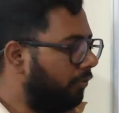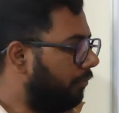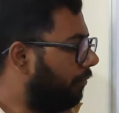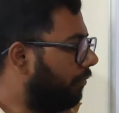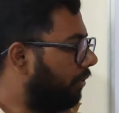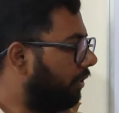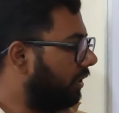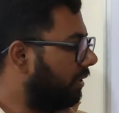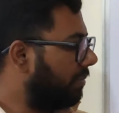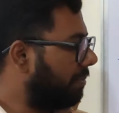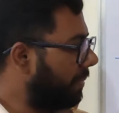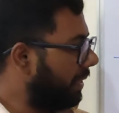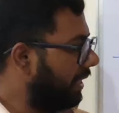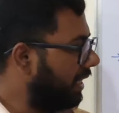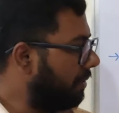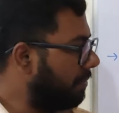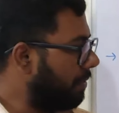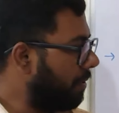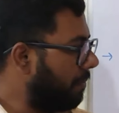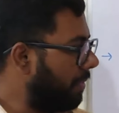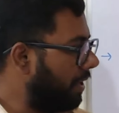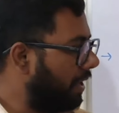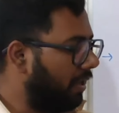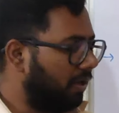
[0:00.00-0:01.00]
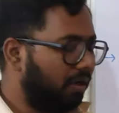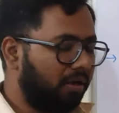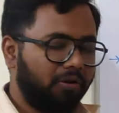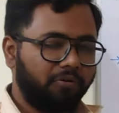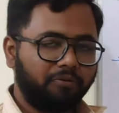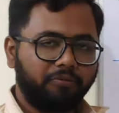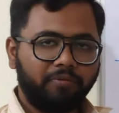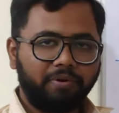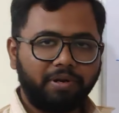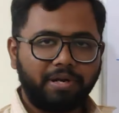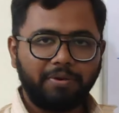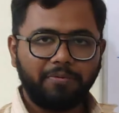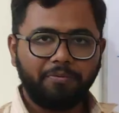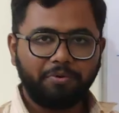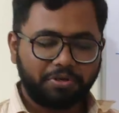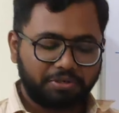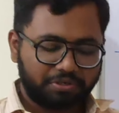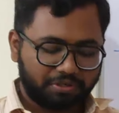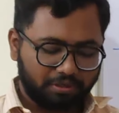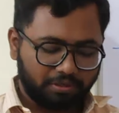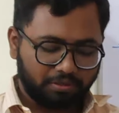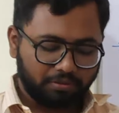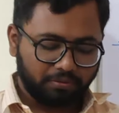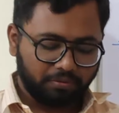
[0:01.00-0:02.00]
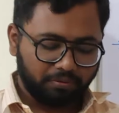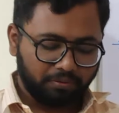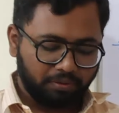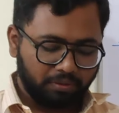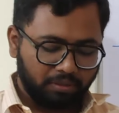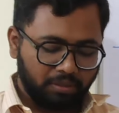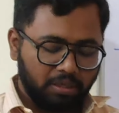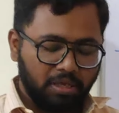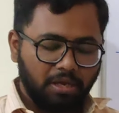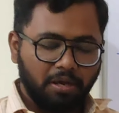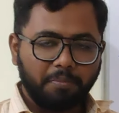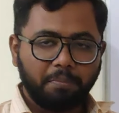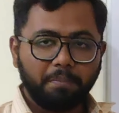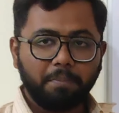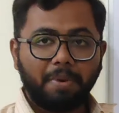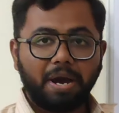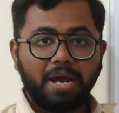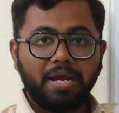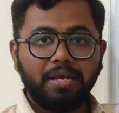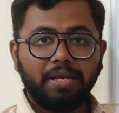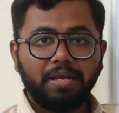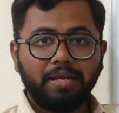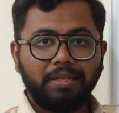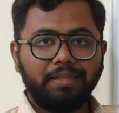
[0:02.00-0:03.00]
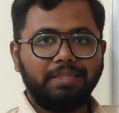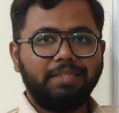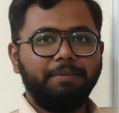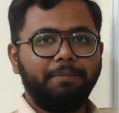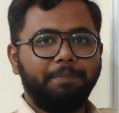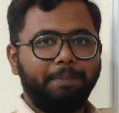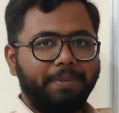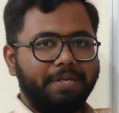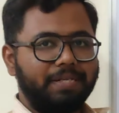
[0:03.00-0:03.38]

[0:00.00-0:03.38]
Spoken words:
for the minimum angle of deviation by the